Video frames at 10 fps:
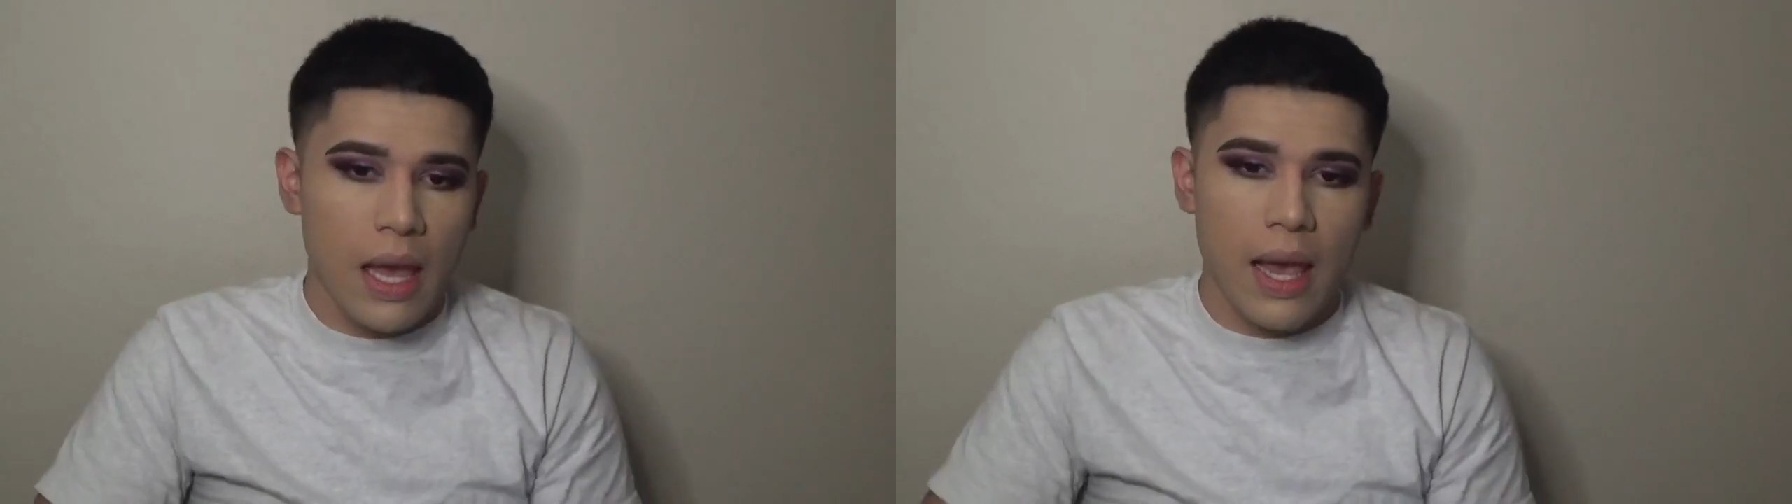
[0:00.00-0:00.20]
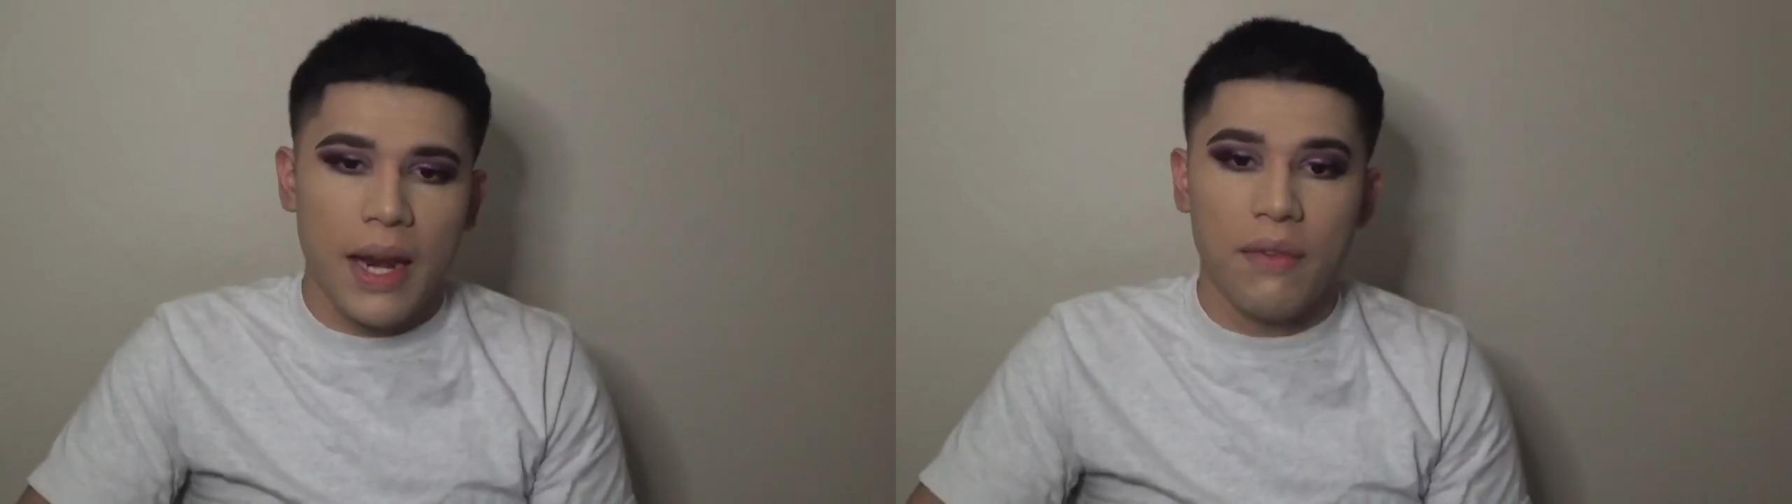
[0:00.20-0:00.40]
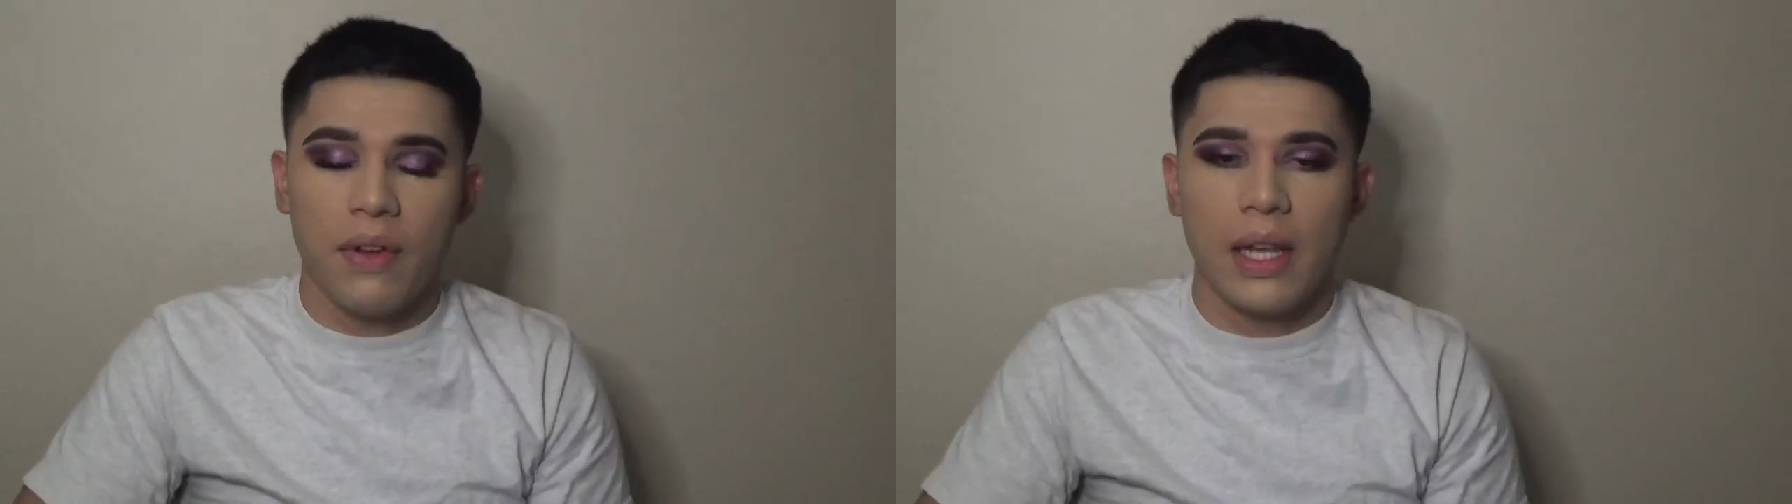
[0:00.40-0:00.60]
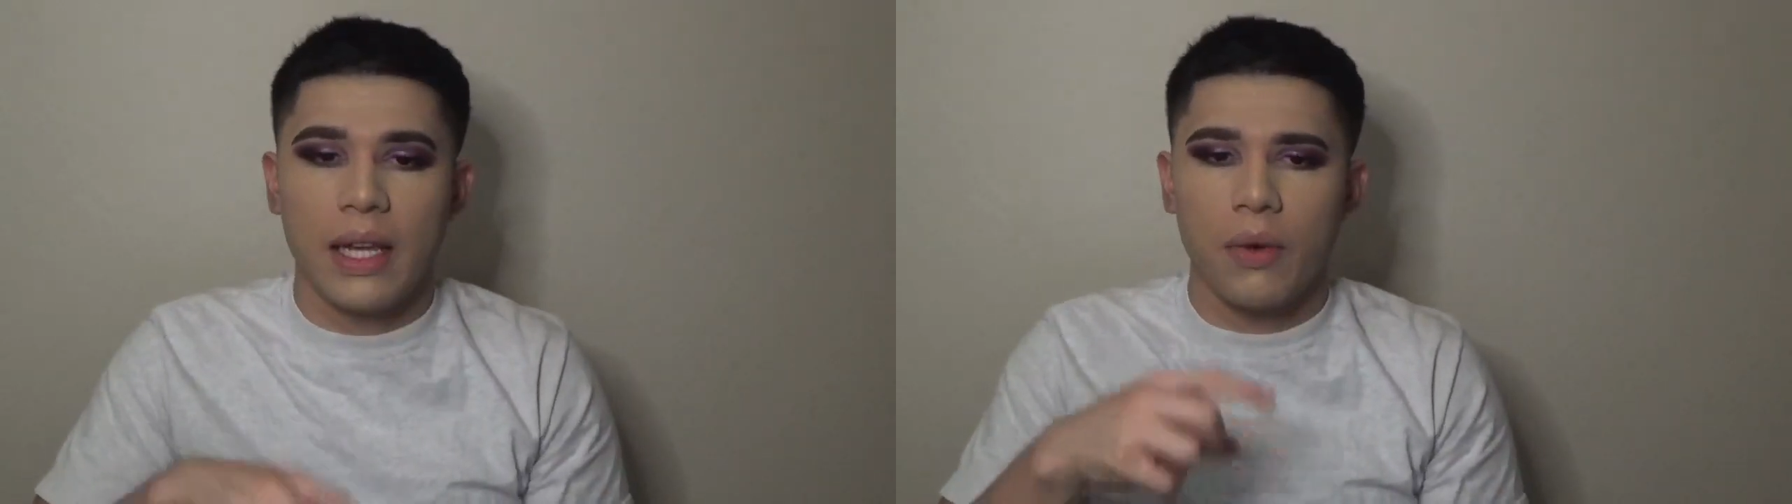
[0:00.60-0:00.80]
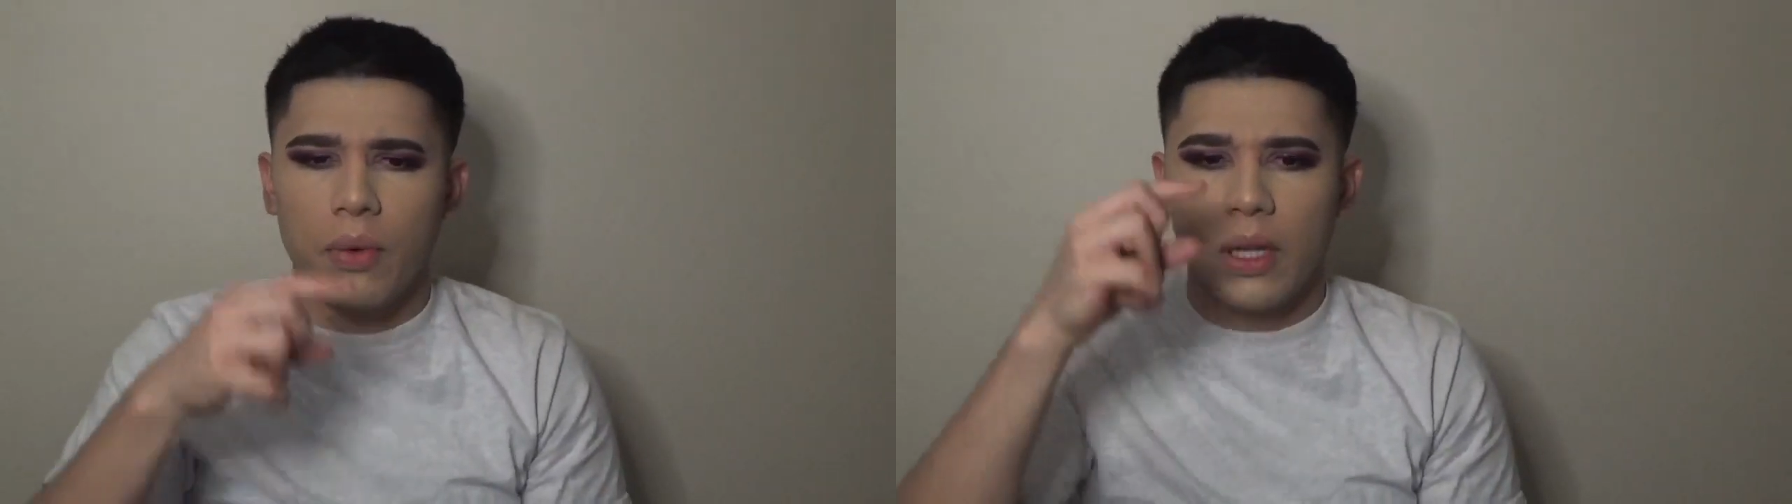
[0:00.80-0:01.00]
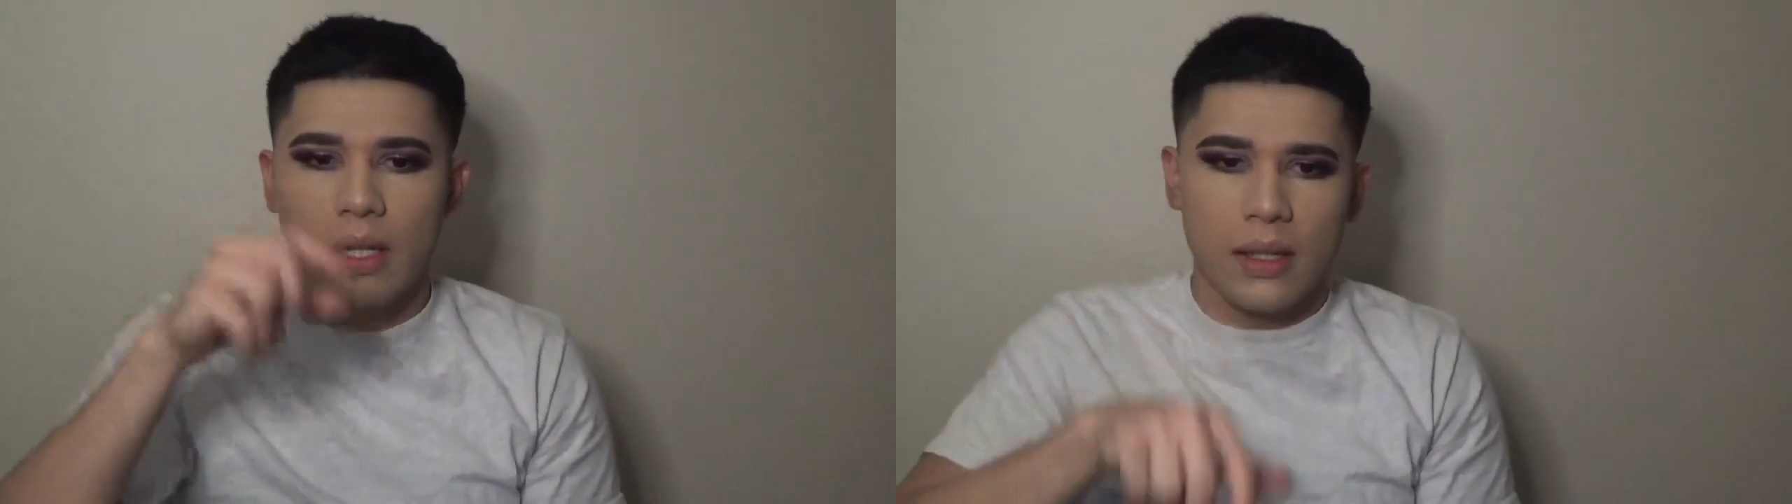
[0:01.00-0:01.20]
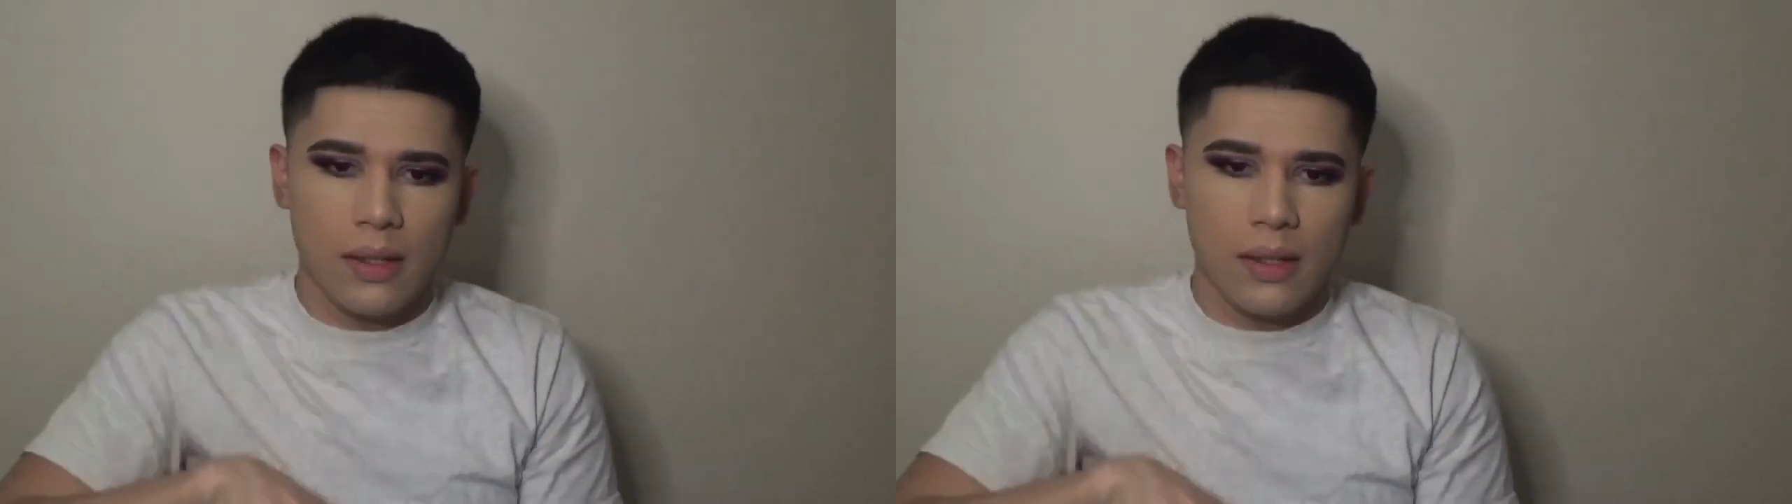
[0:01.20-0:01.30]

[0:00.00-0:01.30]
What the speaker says: and I feel like it really does